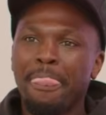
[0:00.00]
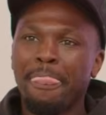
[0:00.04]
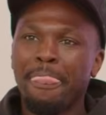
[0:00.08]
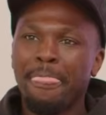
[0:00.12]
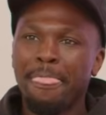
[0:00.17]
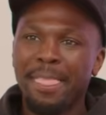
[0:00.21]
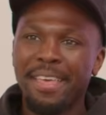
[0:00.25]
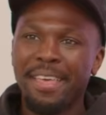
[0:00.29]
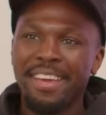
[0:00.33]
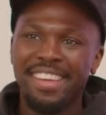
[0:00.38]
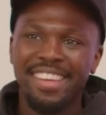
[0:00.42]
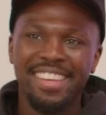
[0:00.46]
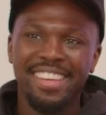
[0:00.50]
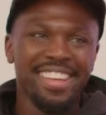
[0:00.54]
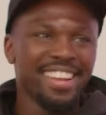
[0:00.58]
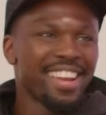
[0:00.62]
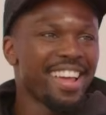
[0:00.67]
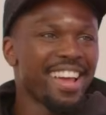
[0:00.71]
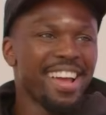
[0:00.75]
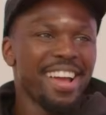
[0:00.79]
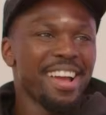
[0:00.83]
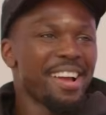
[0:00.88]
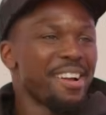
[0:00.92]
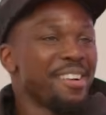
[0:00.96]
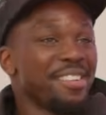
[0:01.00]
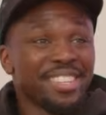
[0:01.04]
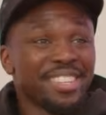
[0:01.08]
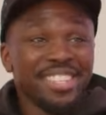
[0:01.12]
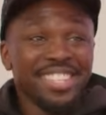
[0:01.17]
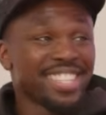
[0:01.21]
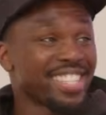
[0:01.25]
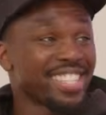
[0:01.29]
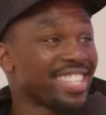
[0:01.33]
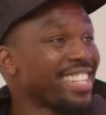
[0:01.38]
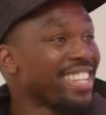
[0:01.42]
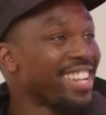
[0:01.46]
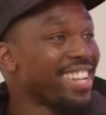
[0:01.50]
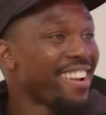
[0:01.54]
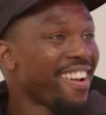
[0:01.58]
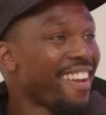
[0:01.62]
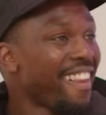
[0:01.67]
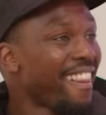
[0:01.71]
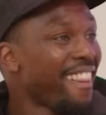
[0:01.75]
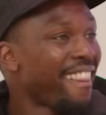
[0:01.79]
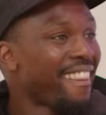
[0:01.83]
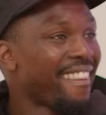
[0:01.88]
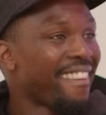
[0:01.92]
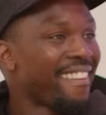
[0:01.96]
Yeah, it's just giving so many like
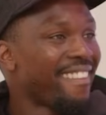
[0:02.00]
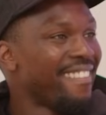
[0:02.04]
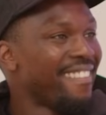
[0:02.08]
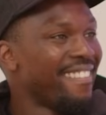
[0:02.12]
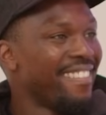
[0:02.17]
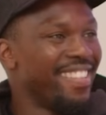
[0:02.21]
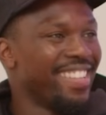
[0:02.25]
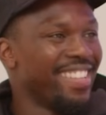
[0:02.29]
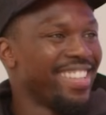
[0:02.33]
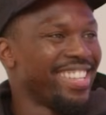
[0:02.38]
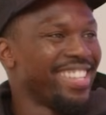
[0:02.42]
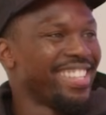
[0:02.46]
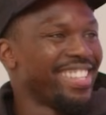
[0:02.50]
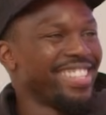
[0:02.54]
awkward moments.